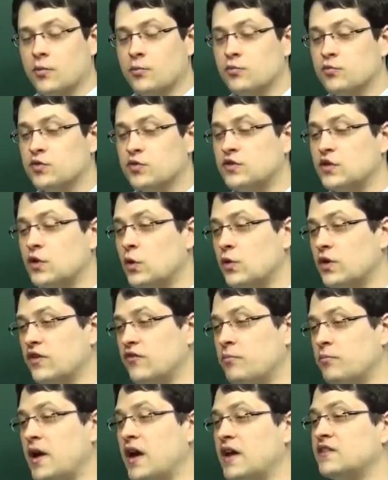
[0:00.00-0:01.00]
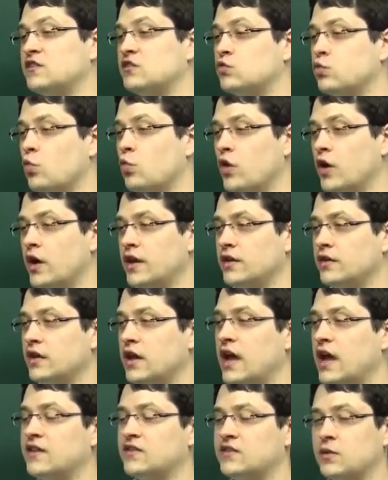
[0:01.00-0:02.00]
So if passage 1
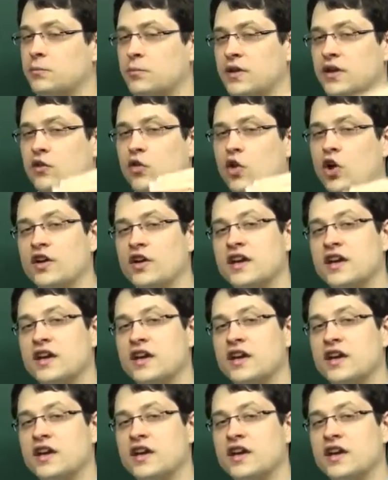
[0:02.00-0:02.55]
has a big long